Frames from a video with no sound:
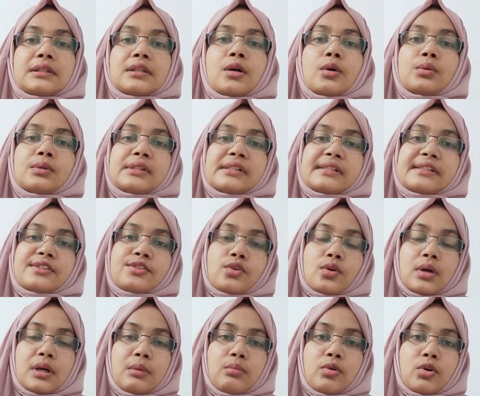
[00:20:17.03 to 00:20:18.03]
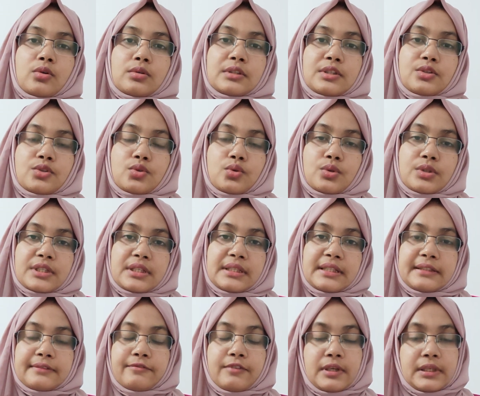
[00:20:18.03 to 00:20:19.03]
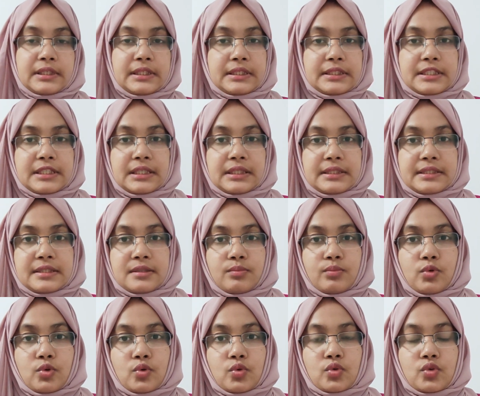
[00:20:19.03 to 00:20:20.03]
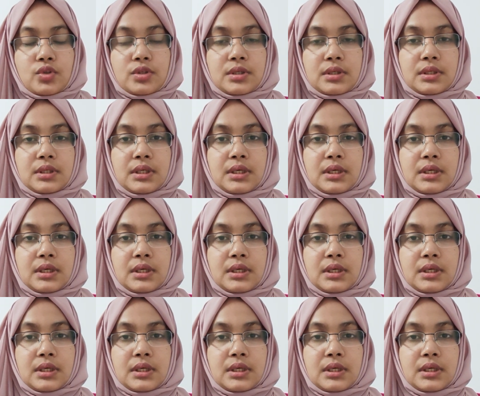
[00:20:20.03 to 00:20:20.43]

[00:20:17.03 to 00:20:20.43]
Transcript: Now let's talk about the social and financial support.